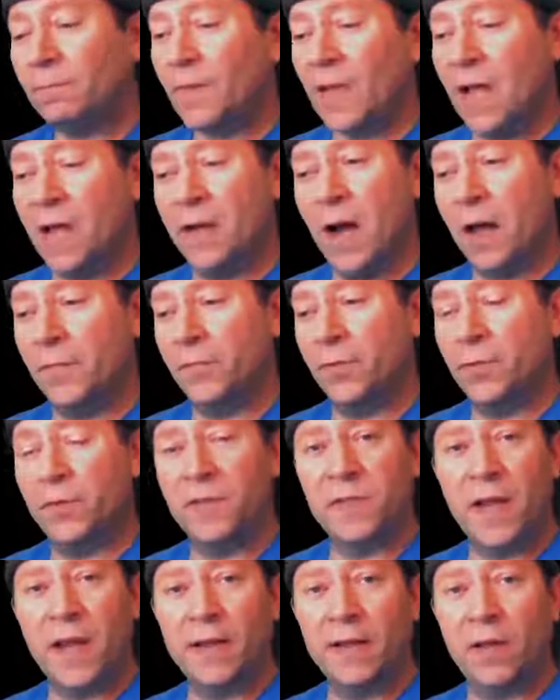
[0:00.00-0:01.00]
I got through the
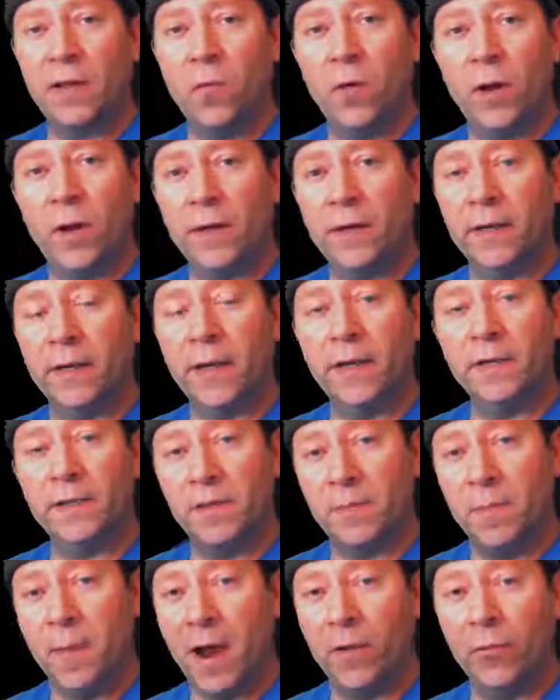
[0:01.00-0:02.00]
second one
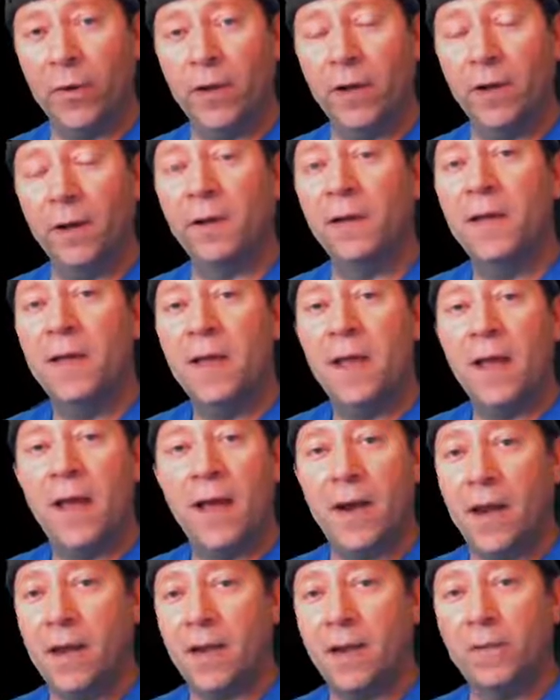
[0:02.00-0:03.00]
against my will,
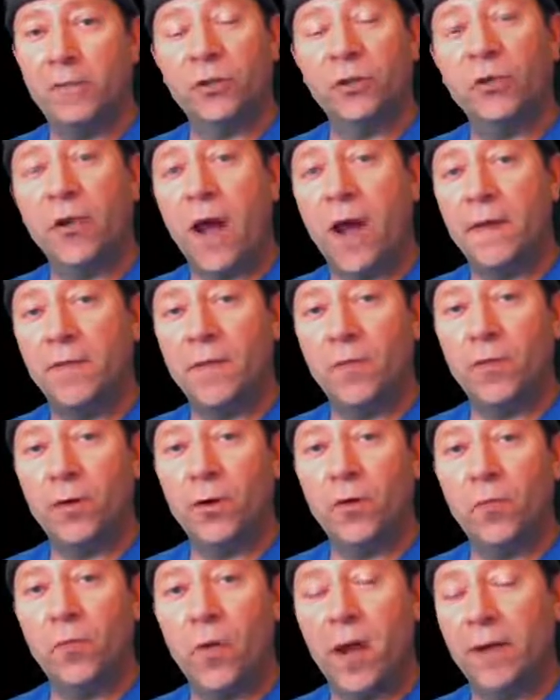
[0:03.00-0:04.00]
and I never tried the
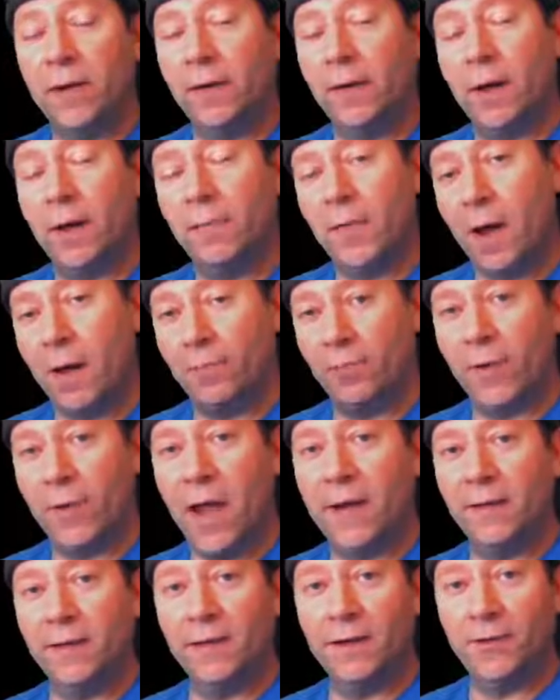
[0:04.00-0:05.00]
third one, and I'm not
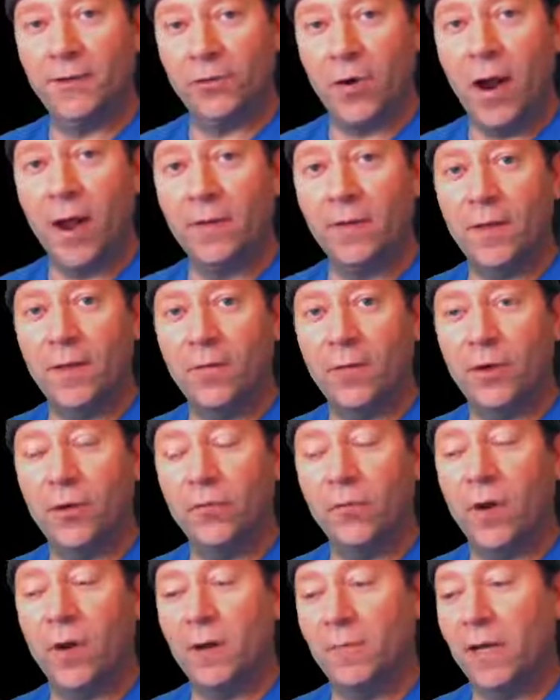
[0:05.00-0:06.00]
planning on trying the
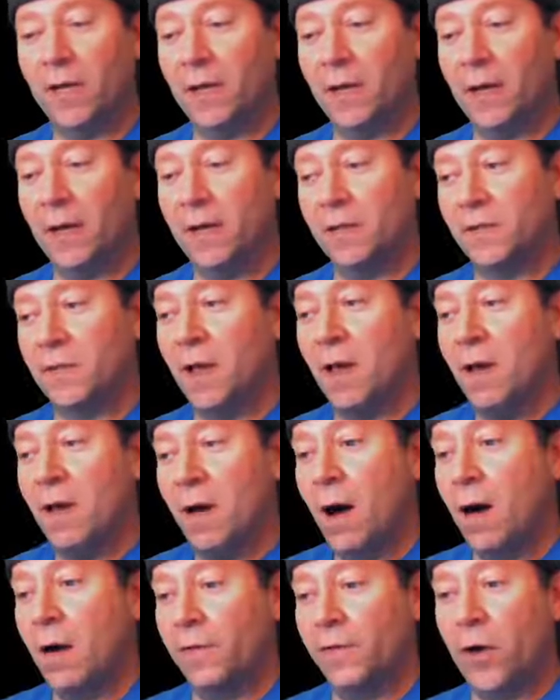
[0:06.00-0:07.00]
third one because,
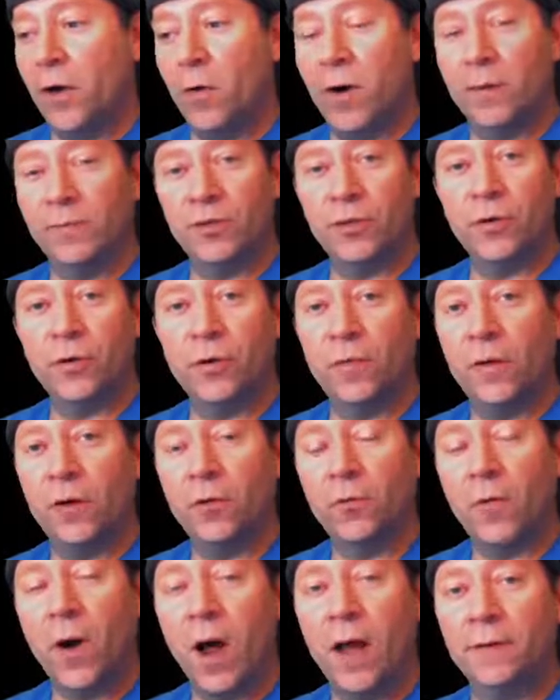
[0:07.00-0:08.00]
although I'm sure
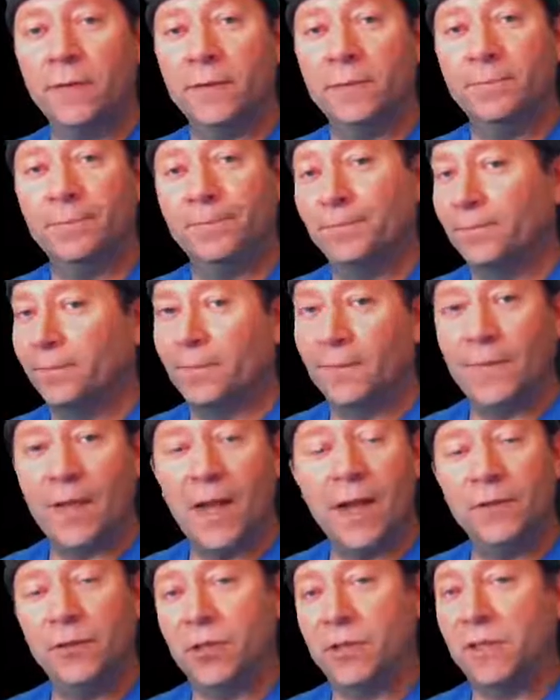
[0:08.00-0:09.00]
they're rotten,
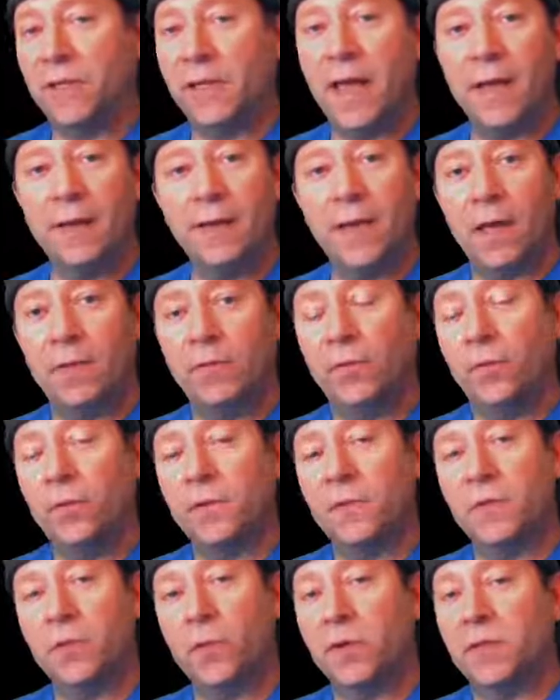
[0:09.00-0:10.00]
I just can't get through
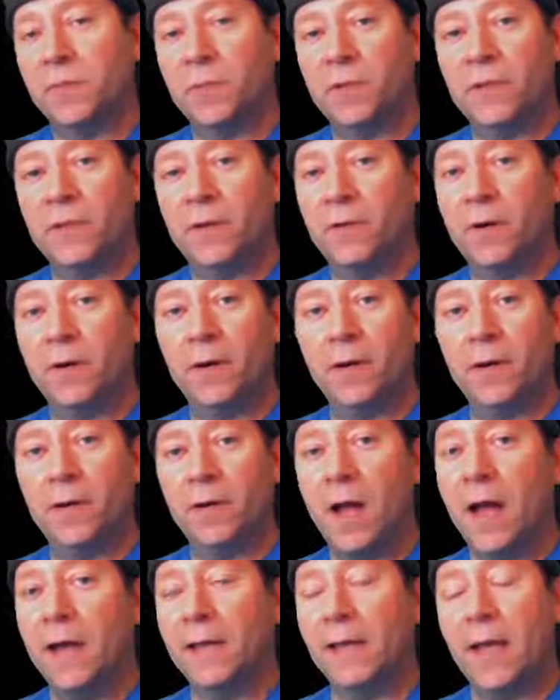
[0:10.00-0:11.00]
the source
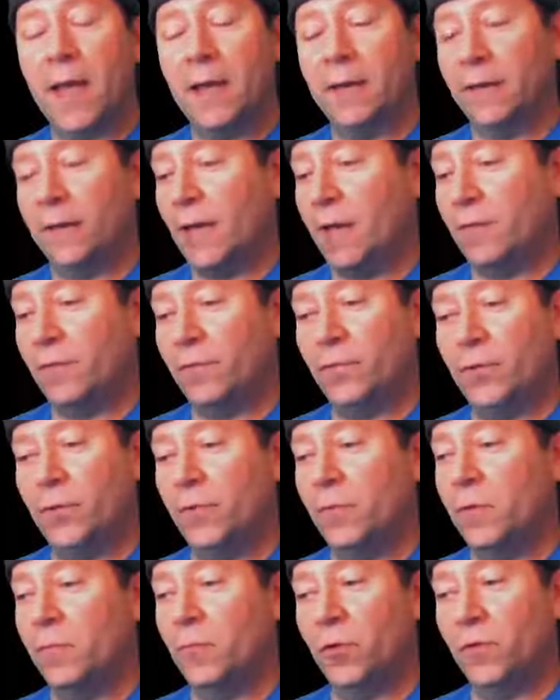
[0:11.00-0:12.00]
material. I can't get
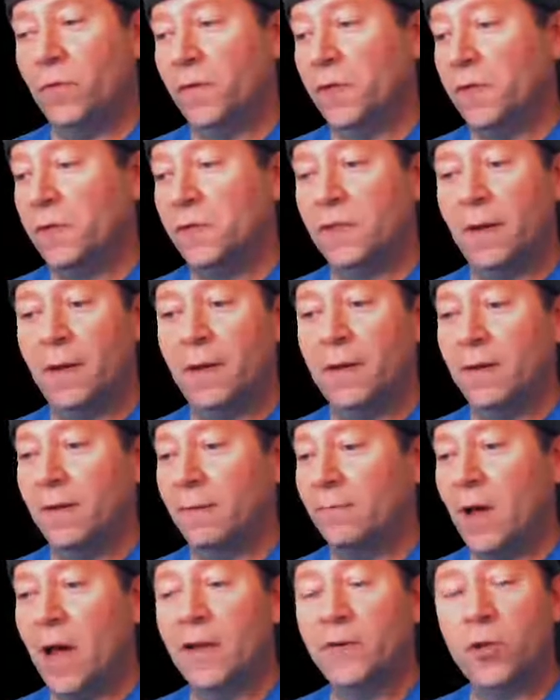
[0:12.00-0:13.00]
through the movies.
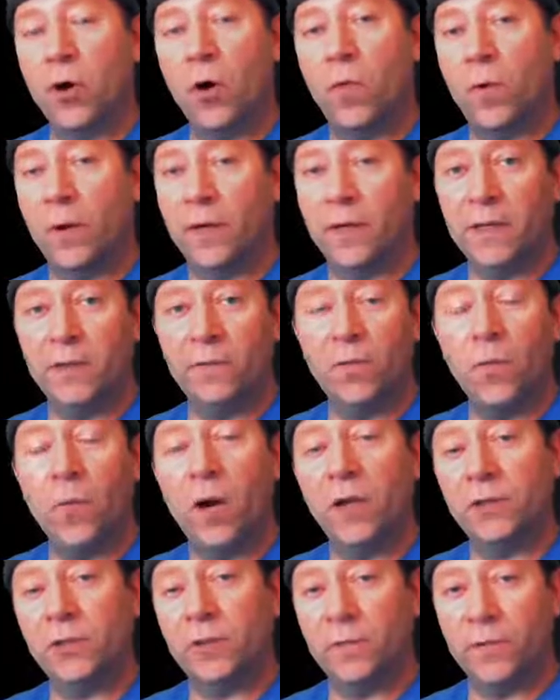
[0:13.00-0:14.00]
I don't want to even
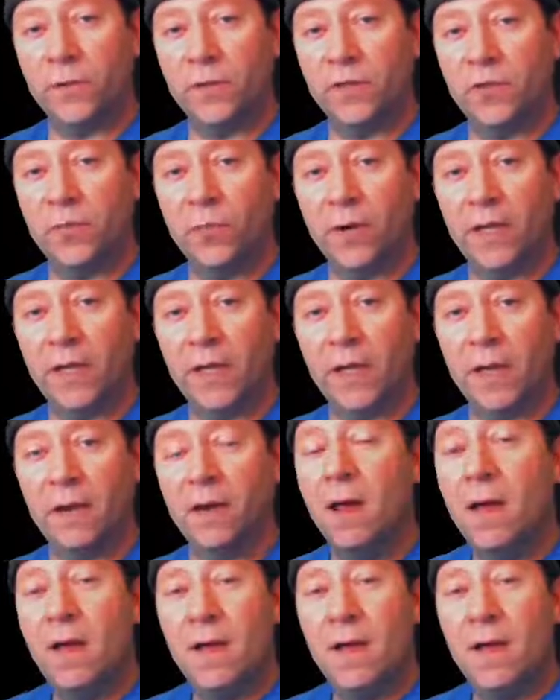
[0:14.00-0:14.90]
watch the first one again.